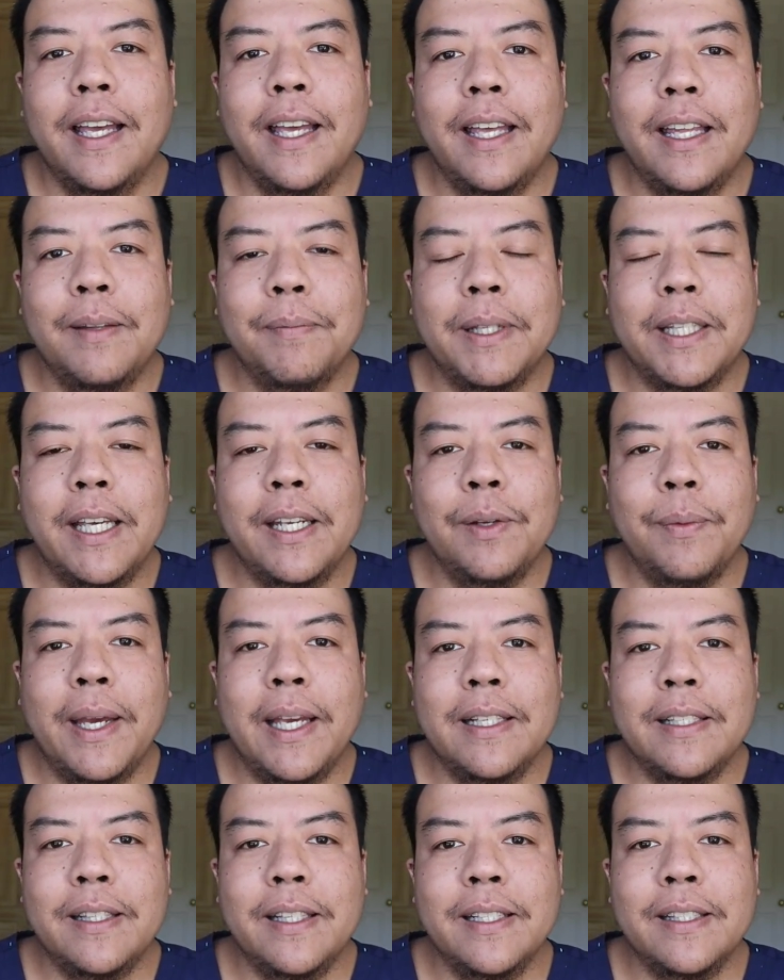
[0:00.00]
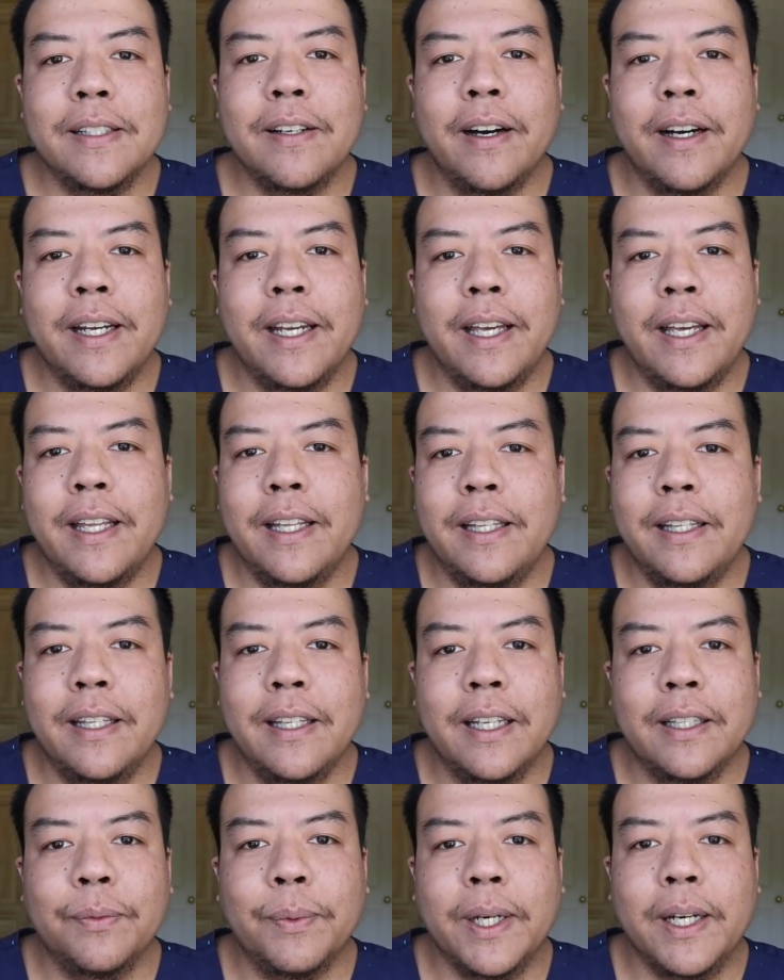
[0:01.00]
and but anyways this
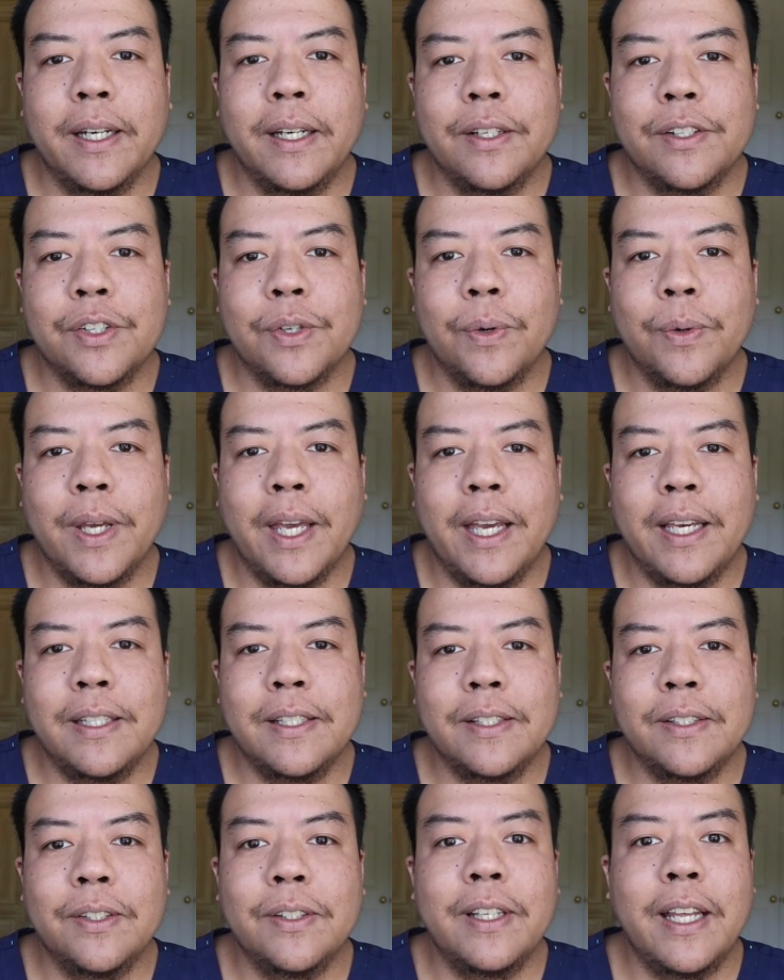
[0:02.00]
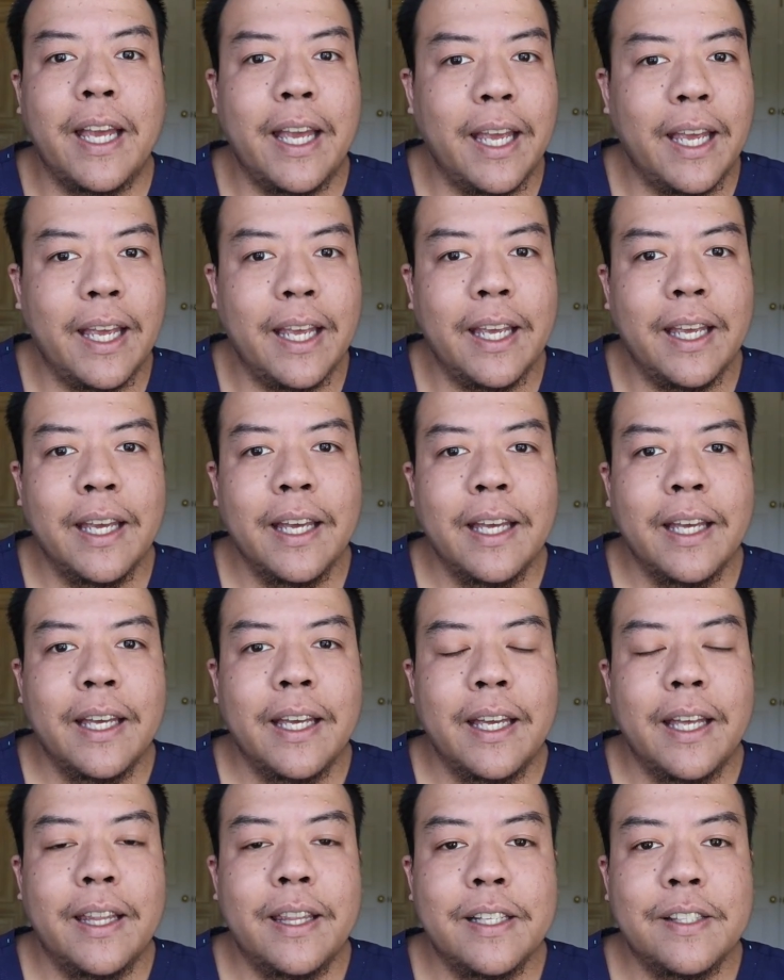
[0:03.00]
garden that we're gonna showcase today
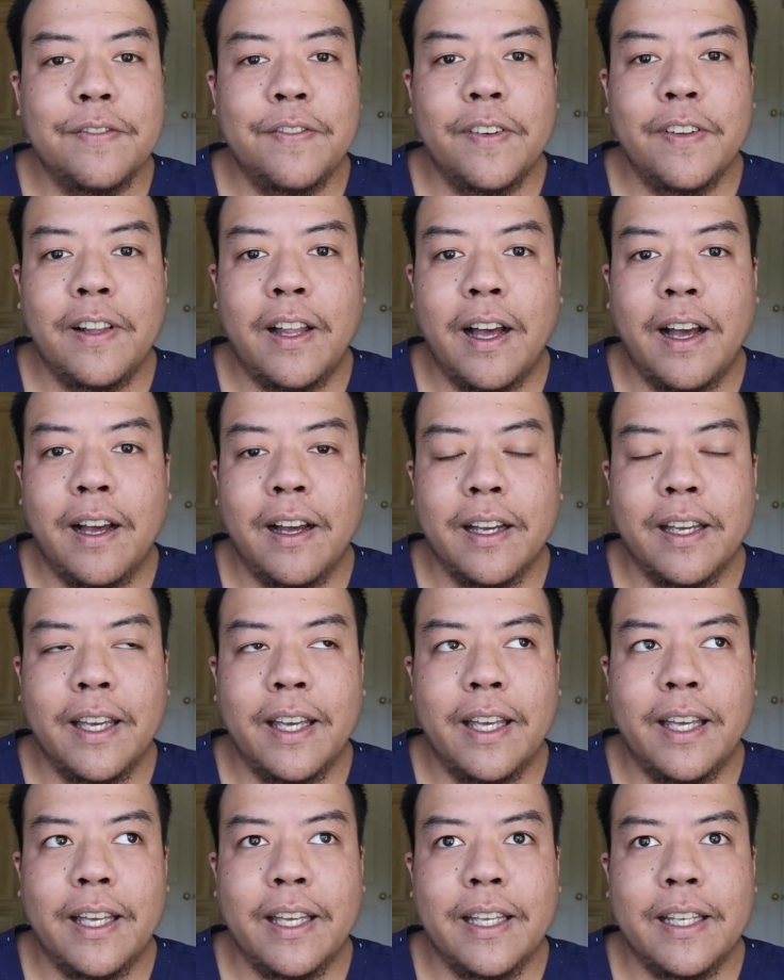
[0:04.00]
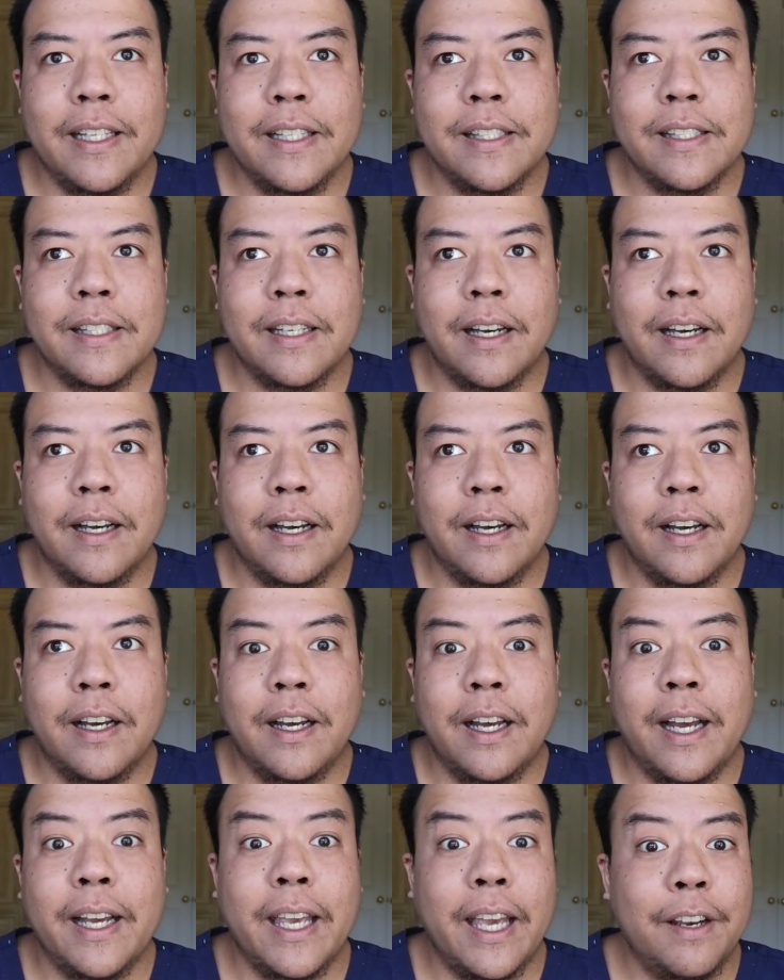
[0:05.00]
in this vlog is
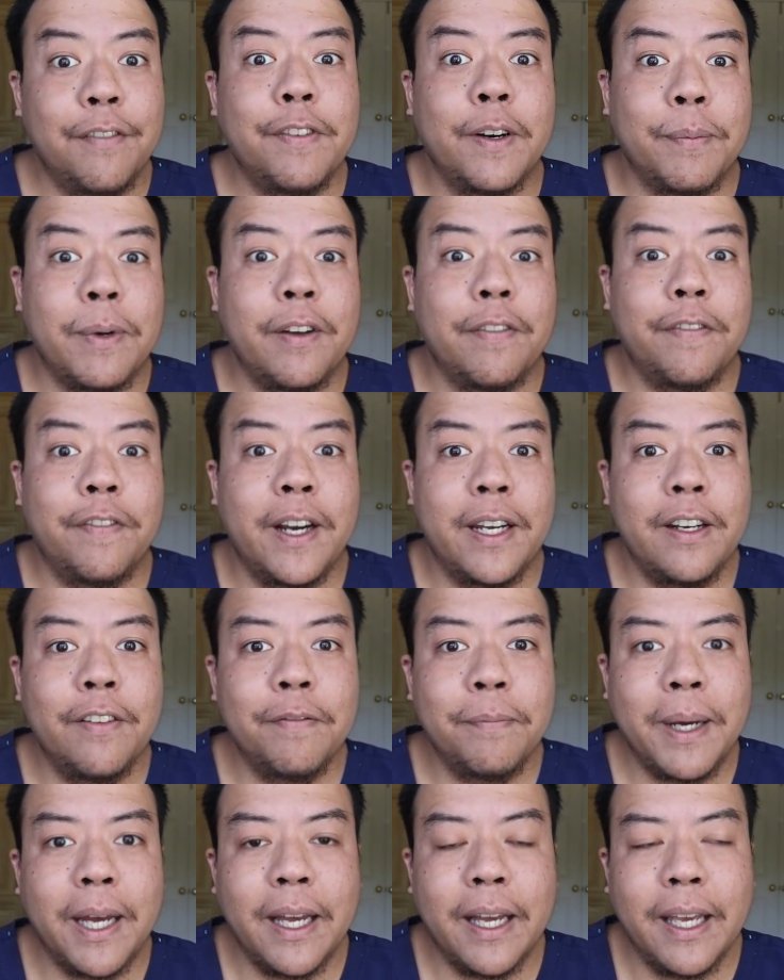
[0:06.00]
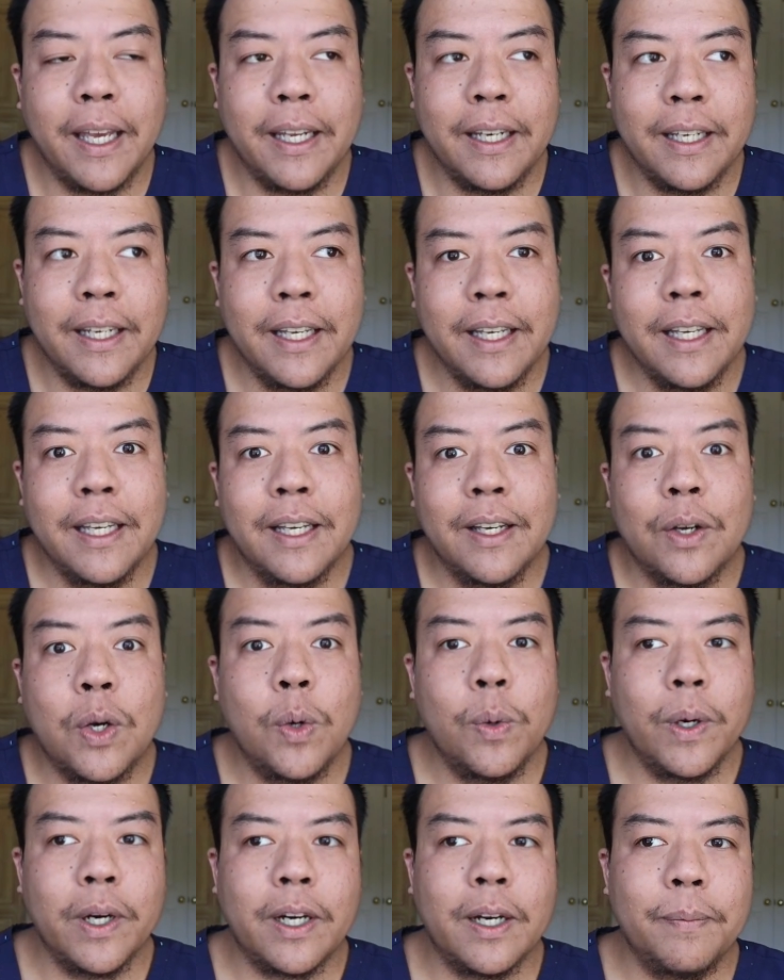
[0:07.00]
uh, again from a friend of mine
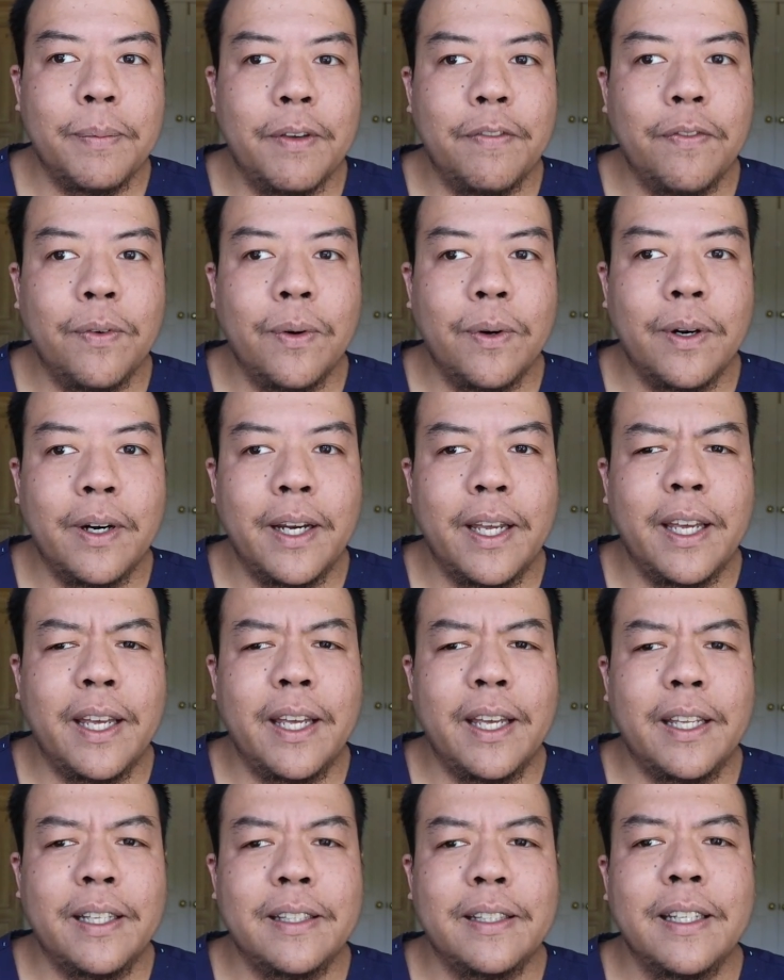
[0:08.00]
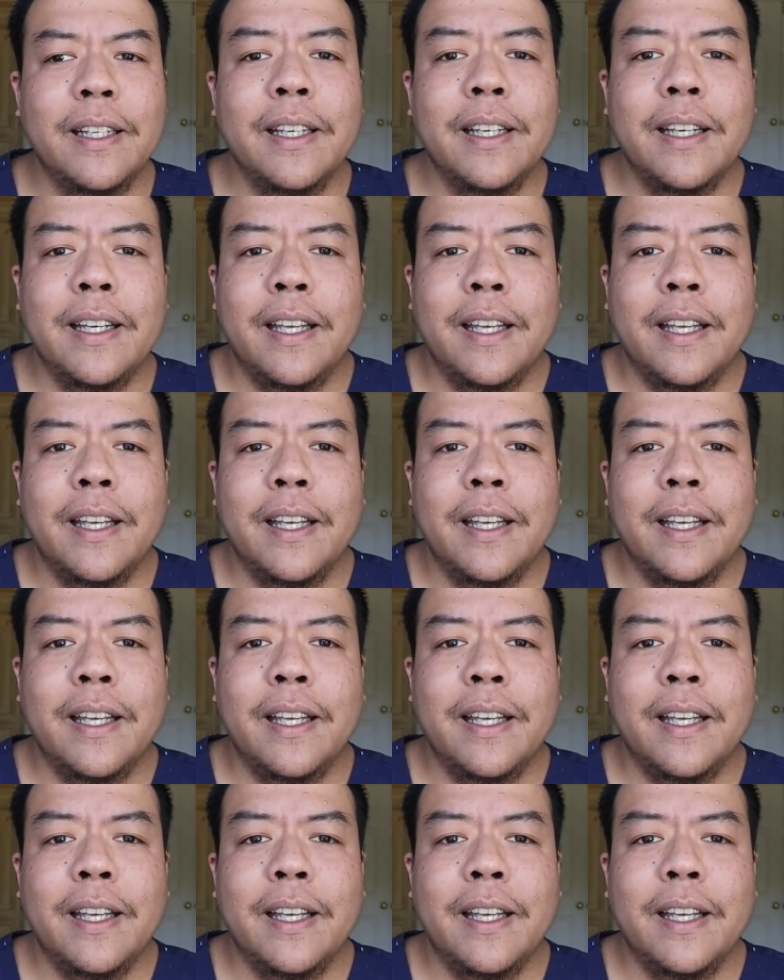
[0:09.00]
co-worker before and